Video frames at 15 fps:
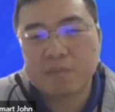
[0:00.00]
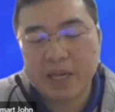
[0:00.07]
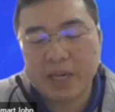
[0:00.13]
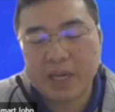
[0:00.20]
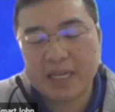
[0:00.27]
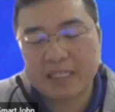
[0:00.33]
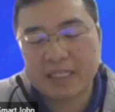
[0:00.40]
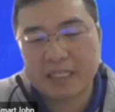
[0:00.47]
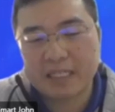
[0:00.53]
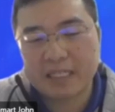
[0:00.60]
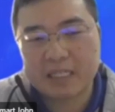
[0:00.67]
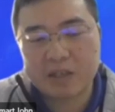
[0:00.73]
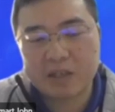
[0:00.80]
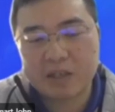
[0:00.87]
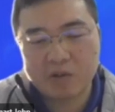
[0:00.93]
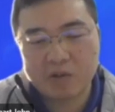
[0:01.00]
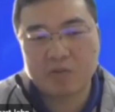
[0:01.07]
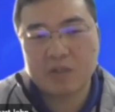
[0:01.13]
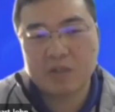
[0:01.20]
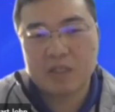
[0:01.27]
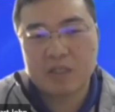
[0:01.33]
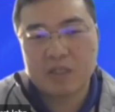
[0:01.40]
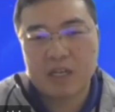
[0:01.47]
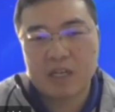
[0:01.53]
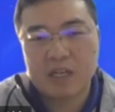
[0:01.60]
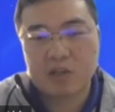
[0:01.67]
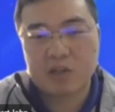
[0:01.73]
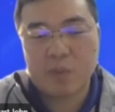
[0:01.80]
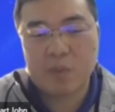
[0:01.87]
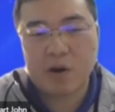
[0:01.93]
biggest single
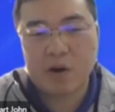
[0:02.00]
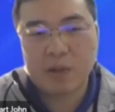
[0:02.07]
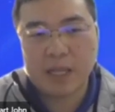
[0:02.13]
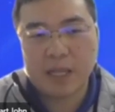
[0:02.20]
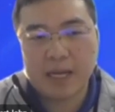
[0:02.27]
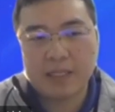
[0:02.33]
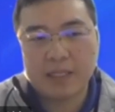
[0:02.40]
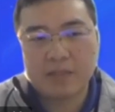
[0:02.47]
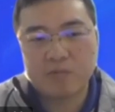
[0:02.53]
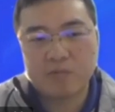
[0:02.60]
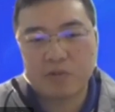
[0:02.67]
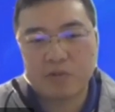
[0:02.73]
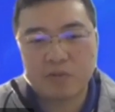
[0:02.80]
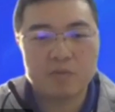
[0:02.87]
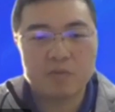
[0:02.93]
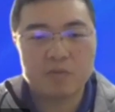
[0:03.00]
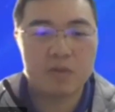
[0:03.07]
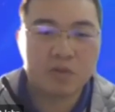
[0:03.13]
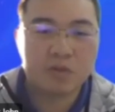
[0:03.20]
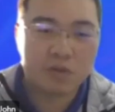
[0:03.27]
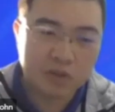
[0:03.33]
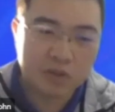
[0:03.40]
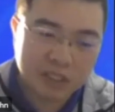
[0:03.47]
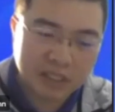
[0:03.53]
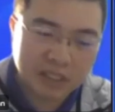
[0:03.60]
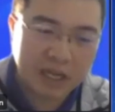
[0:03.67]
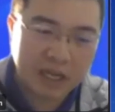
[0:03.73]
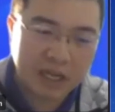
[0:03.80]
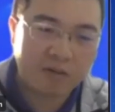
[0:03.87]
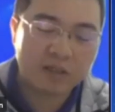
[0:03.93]
solar power plant which
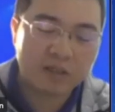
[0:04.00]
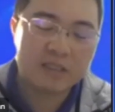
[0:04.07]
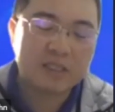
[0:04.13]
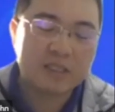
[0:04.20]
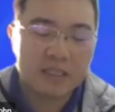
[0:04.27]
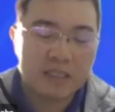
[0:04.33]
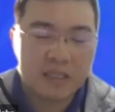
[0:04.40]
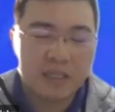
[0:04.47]
use our